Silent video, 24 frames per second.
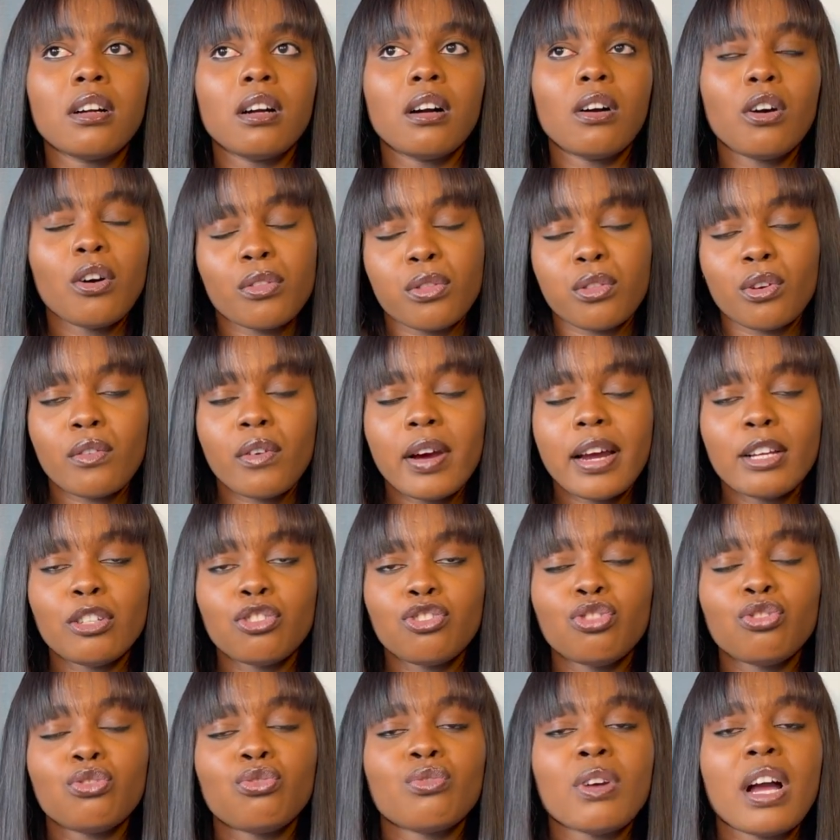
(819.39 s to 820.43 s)
authorize
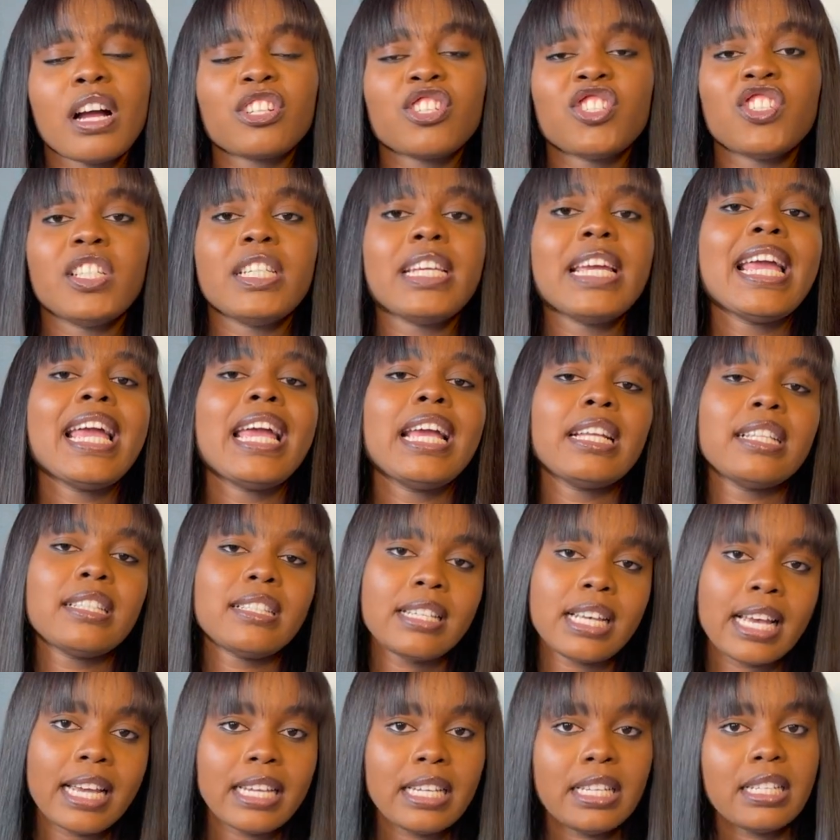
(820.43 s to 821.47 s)
you to actually
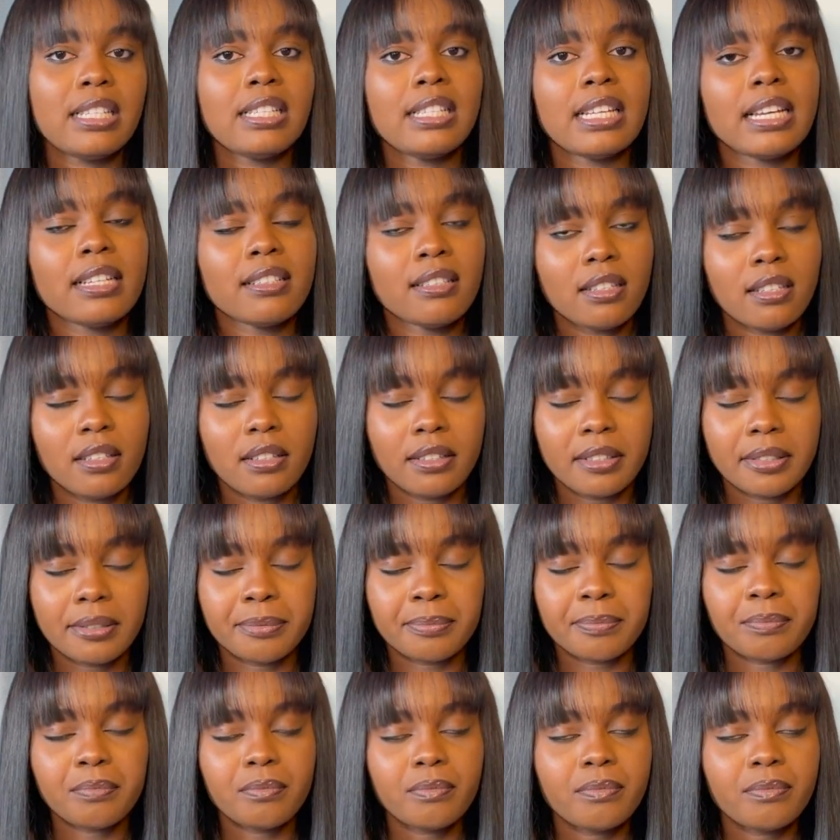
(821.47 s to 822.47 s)
enter inside the